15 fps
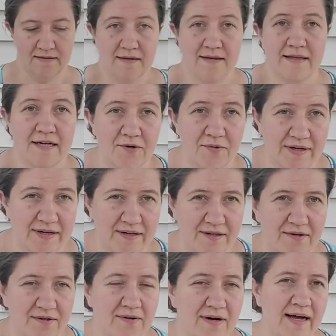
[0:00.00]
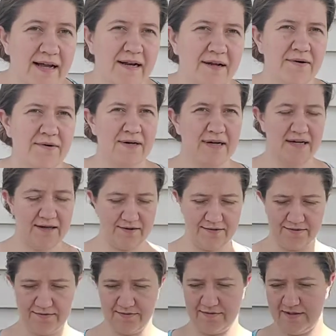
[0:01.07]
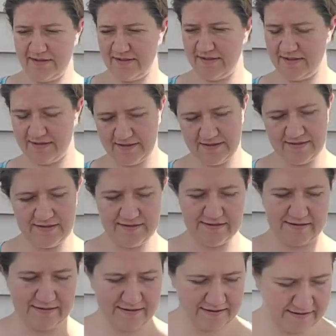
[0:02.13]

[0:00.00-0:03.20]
There we go. Hello, hello. Uh,